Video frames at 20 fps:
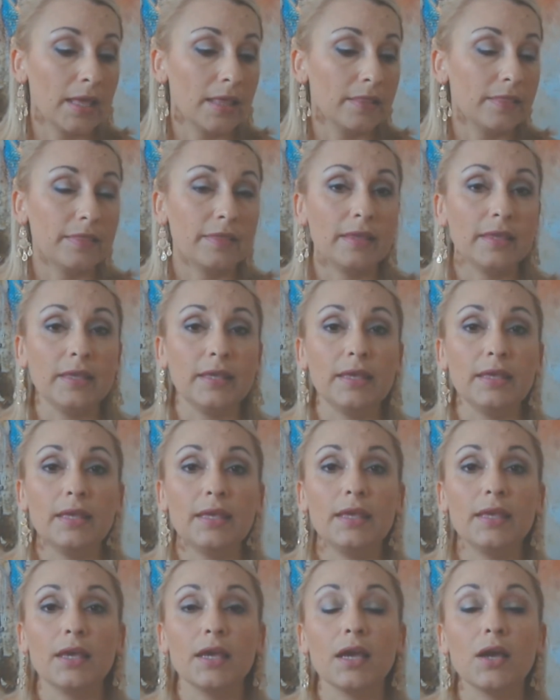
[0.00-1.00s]

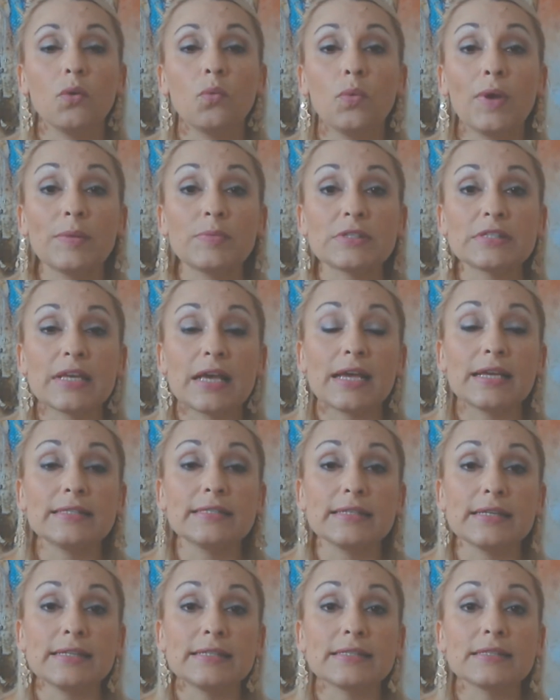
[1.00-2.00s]
the website
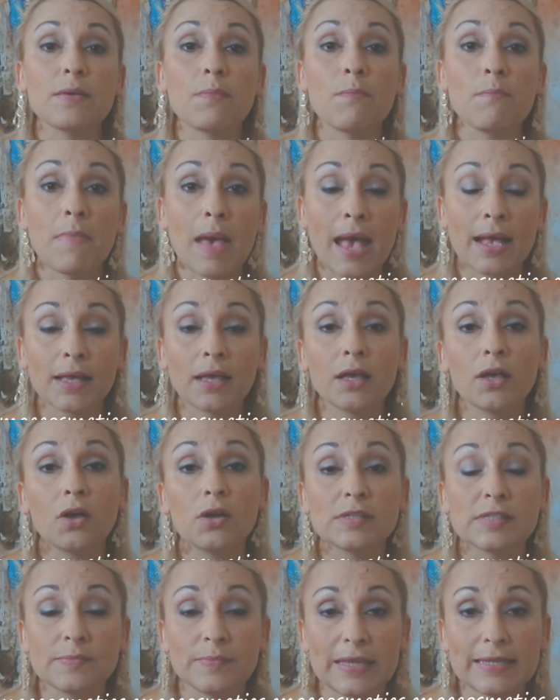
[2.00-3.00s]
is
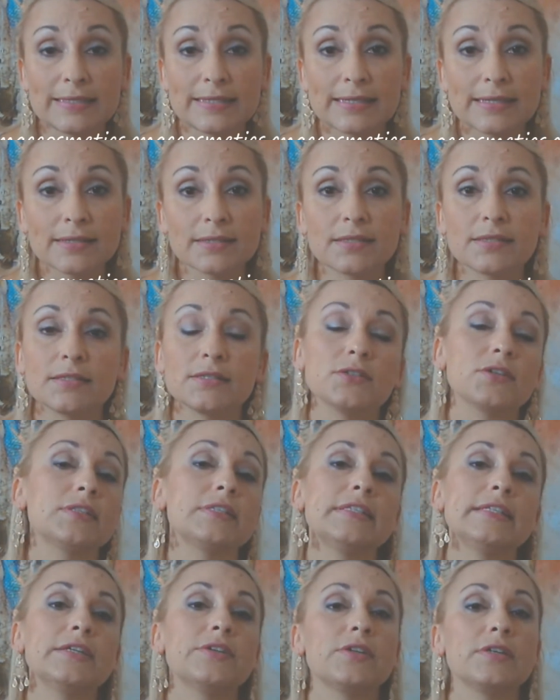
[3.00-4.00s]

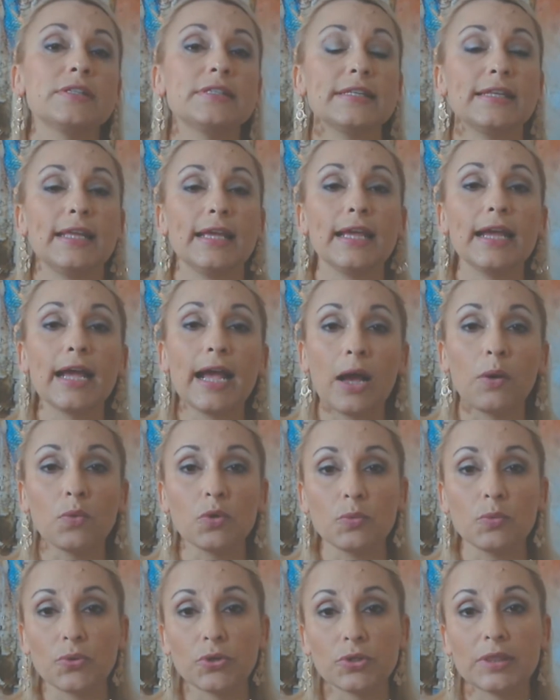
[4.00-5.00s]
maccosmetics.co.za. I will
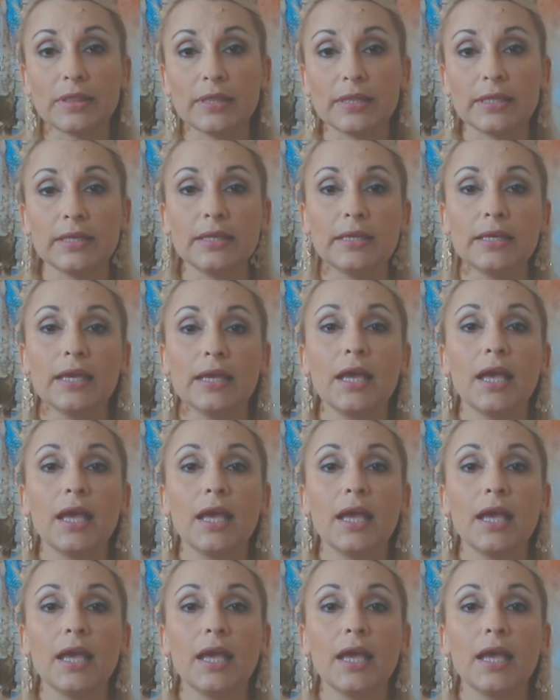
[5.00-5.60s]
put the